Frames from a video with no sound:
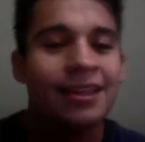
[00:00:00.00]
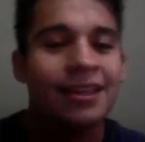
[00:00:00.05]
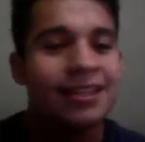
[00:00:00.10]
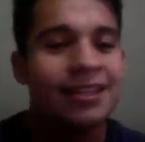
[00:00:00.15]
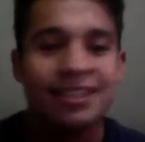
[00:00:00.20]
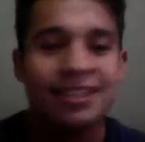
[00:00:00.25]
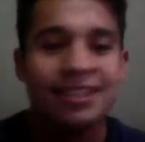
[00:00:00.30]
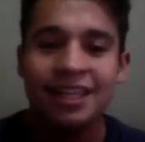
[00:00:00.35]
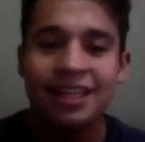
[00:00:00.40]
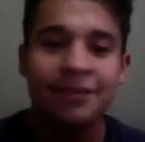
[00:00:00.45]
The
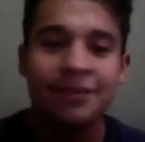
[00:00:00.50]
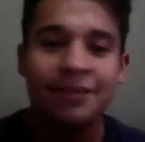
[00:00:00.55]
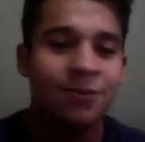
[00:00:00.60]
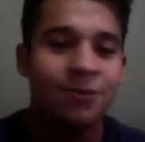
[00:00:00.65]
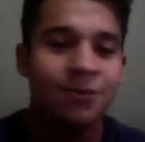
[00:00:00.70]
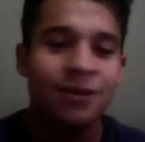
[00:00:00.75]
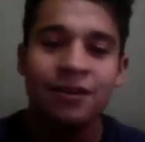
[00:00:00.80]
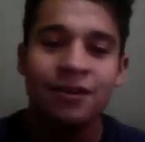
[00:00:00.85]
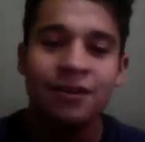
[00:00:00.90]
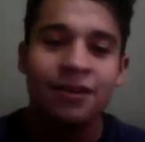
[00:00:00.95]

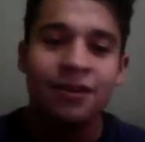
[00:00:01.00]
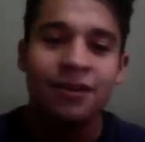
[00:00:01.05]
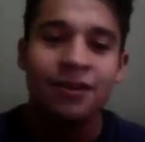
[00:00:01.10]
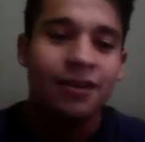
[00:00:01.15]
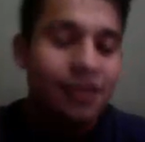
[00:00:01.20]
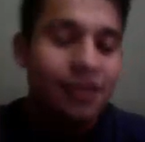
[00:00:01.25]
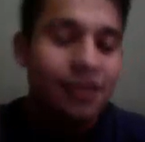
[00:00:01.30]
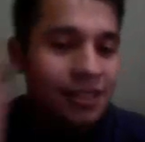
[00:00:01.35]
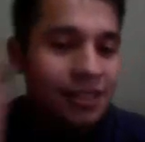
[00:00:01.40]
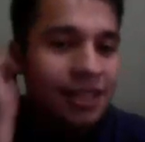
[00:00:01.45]
same
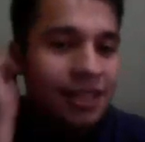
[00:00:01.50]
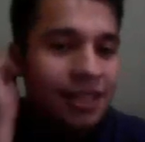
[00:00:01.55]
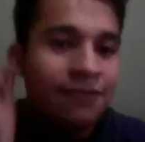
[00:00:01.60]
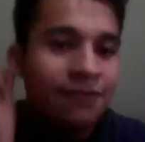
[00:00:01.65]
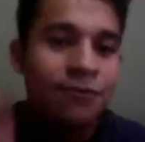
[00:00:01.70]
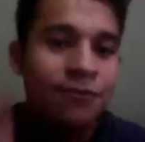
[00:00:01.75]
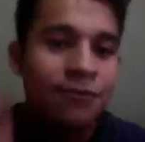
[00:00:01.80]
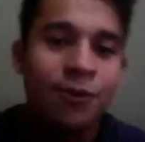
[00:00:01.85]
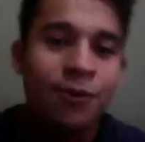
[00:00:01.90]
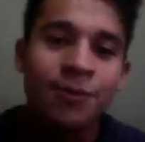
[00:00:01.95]

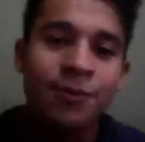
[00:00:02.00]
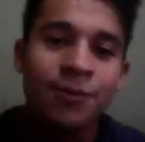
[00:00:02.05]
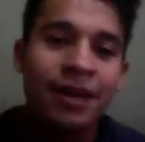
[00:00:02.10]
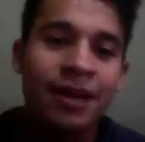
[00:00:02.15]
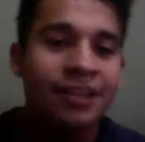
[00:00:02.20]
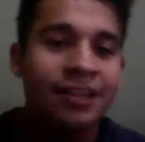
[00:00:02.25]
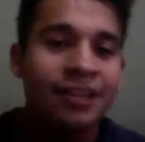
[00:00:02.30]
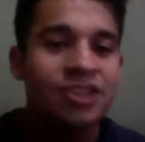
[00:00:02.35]
format.